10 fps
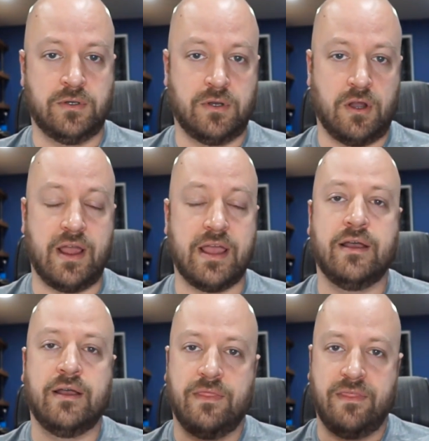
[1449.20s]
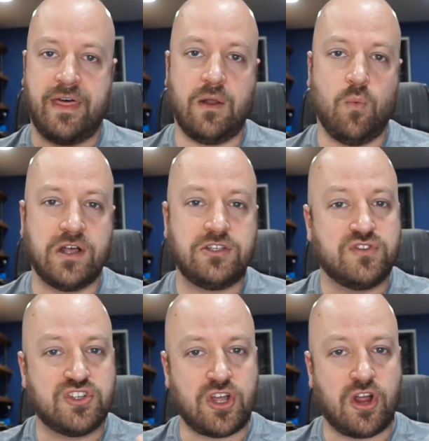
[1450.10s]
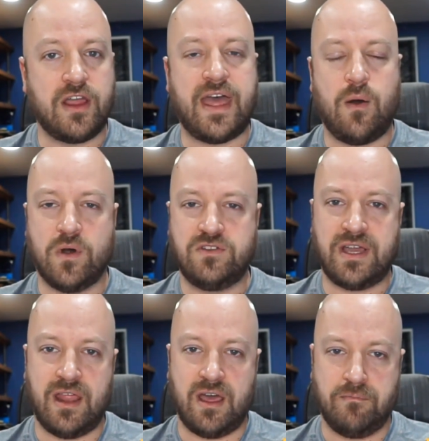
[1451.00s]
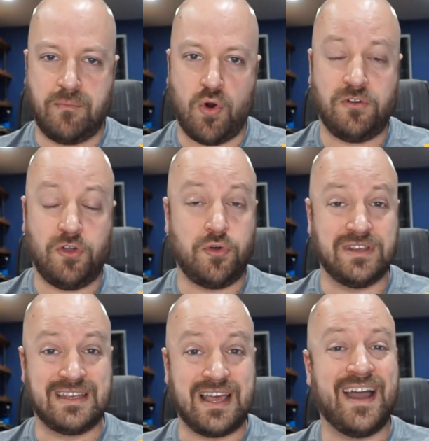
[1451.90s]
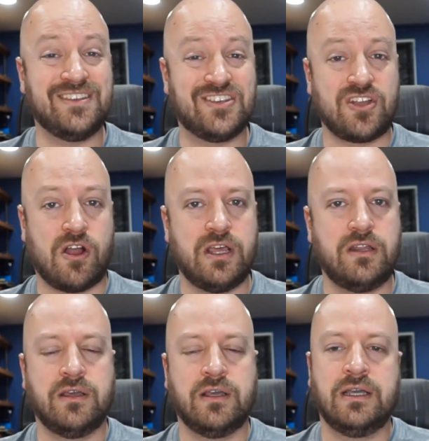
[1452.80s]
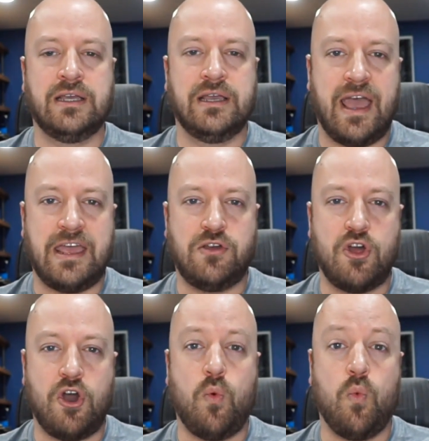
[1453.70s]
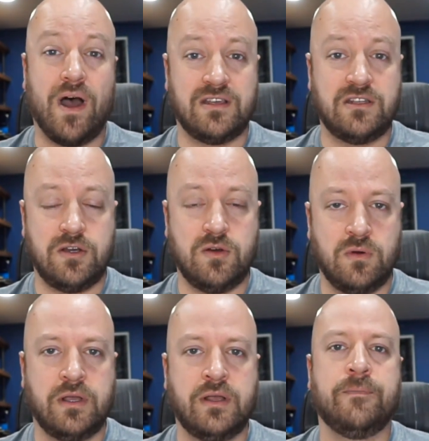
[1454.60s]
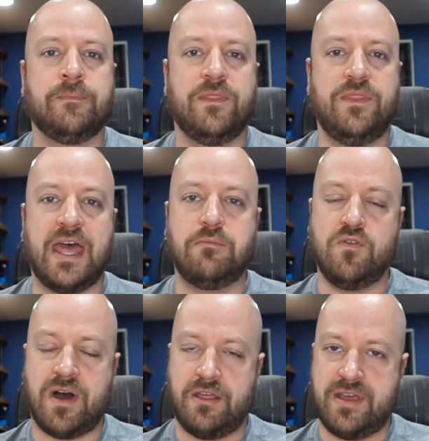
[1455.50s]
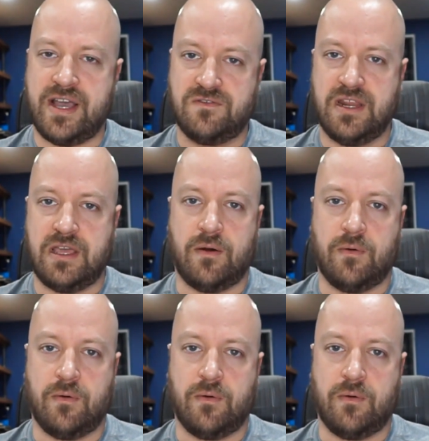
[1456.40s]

All right? Then once you started that, once you got a portfolio design started and you know what to do, then move on to the next video.